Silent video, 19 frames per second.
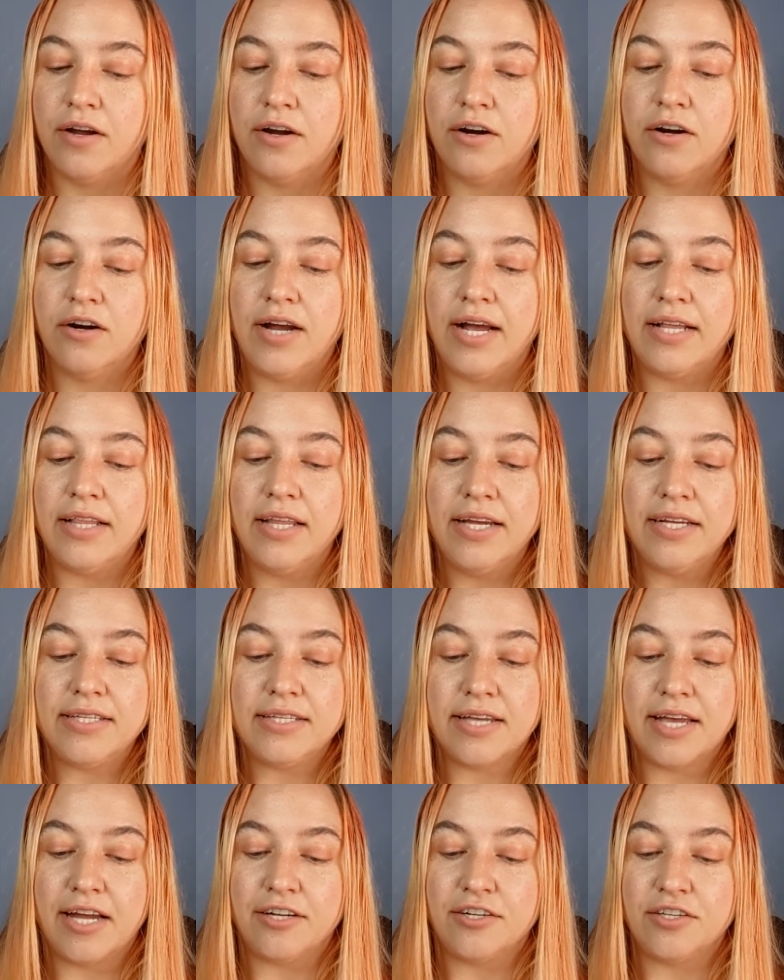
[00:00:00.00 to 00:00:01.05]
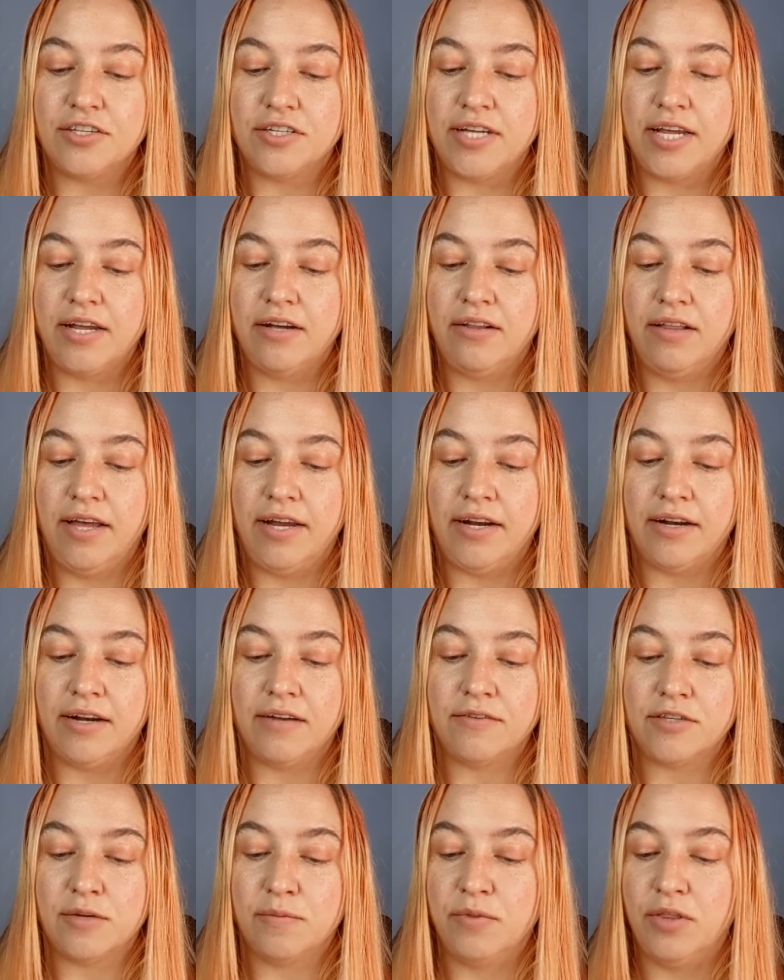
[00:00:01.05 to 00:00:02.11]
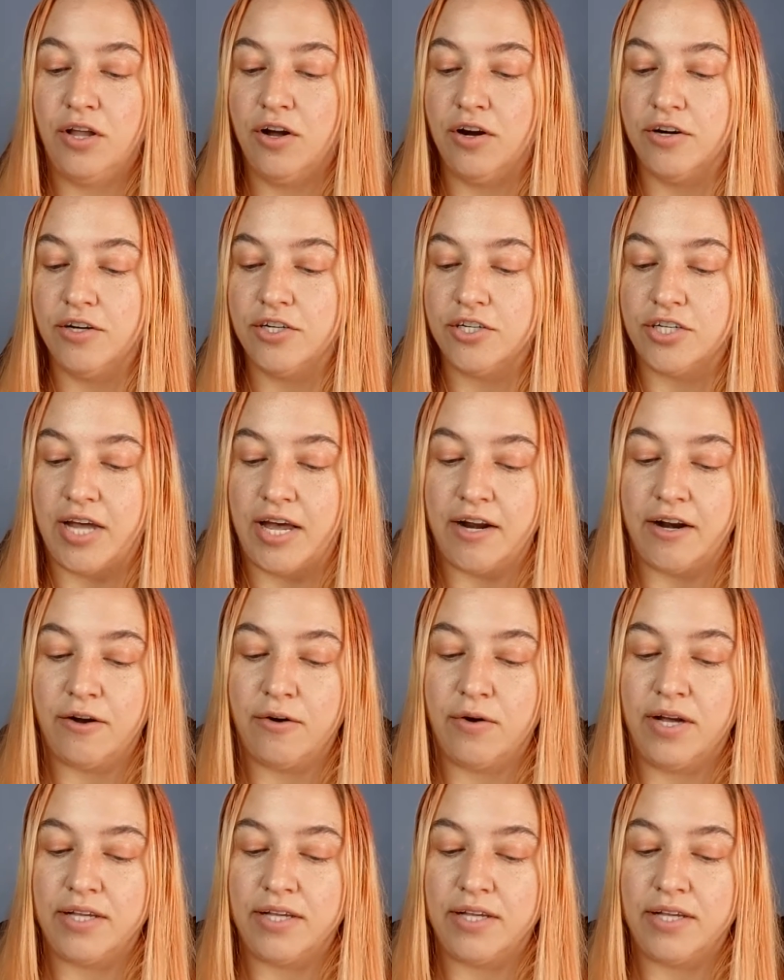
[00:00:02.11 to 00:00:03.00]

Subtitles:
Her headlights catch the tail end of some large shadow